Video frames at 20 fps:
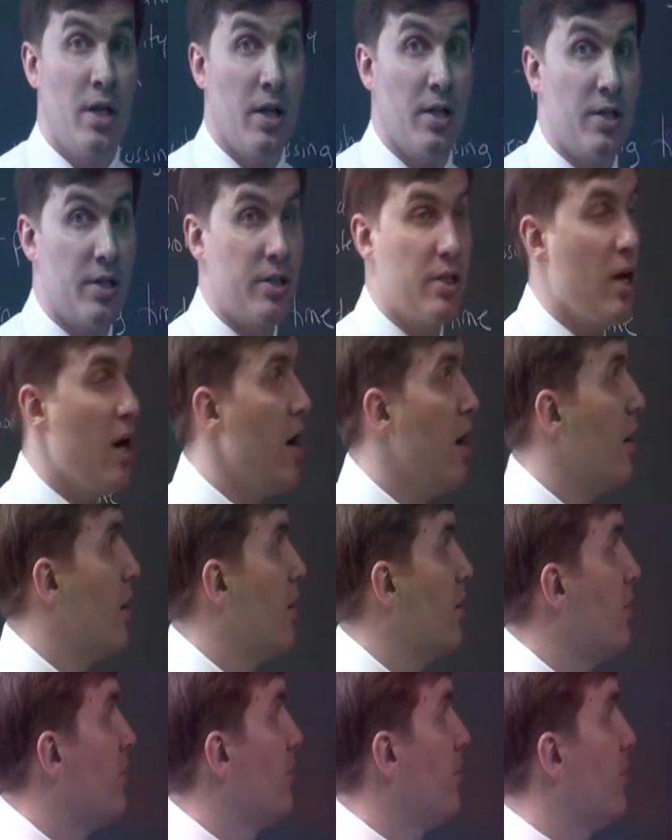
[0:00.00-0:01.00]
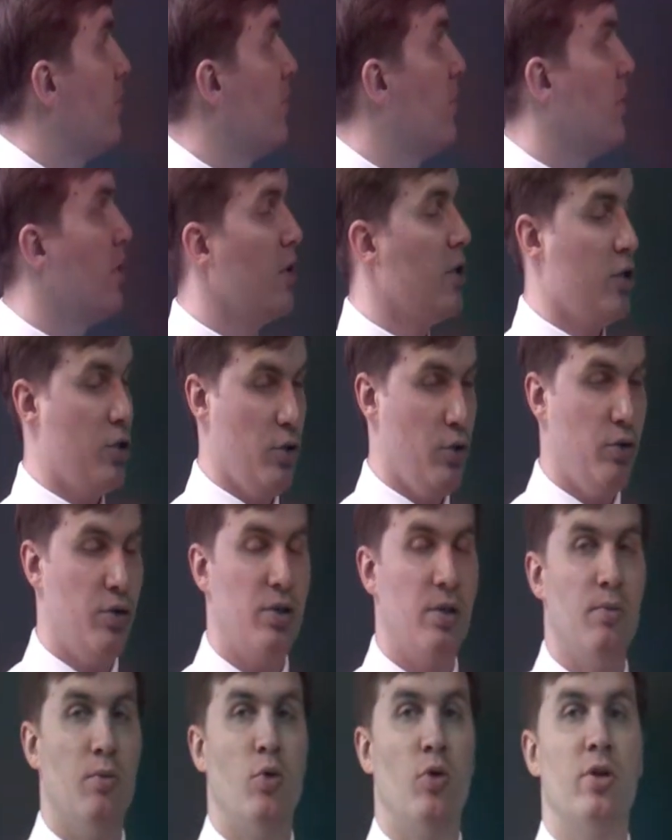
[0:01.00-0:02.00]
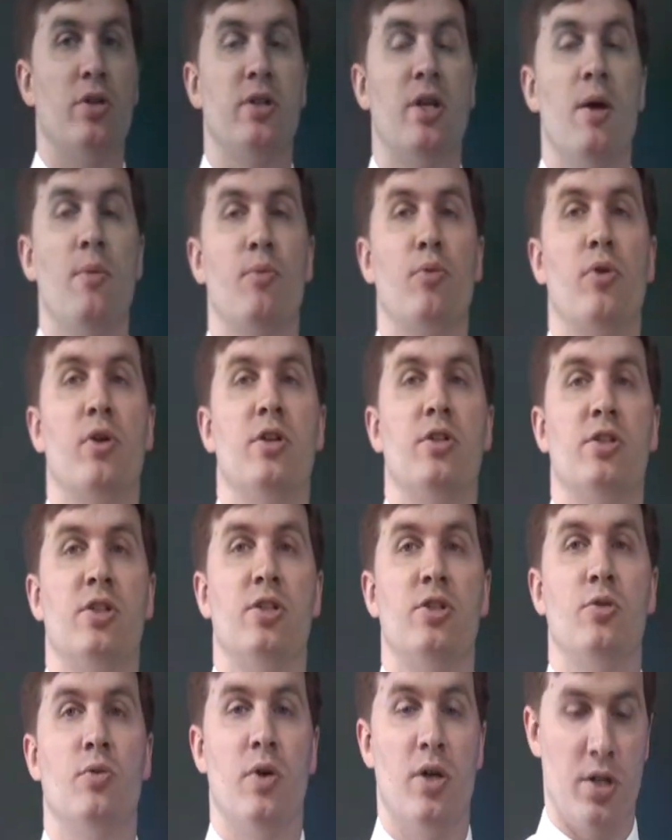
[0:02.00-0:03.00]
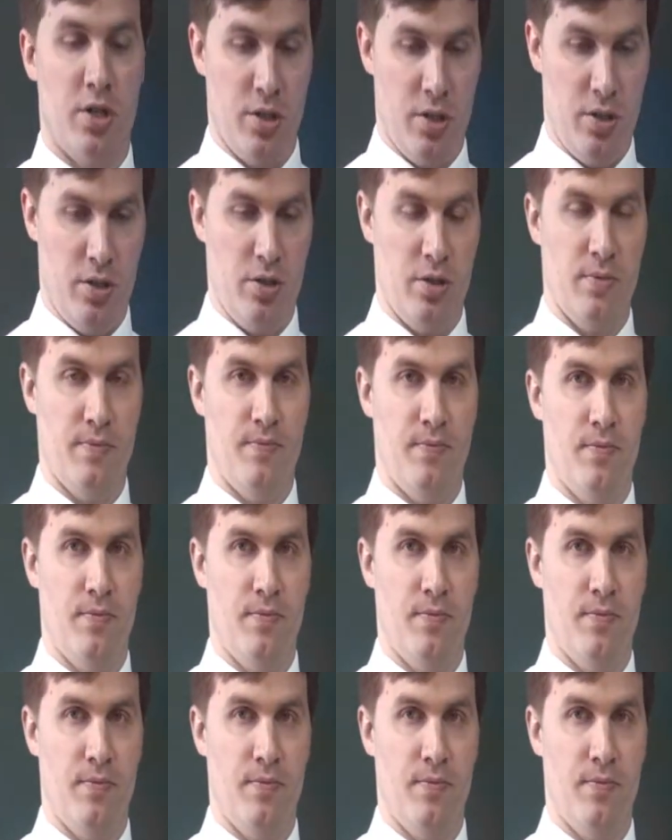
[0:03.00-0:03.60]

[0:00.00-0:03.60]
Estar is used in more temporary situations.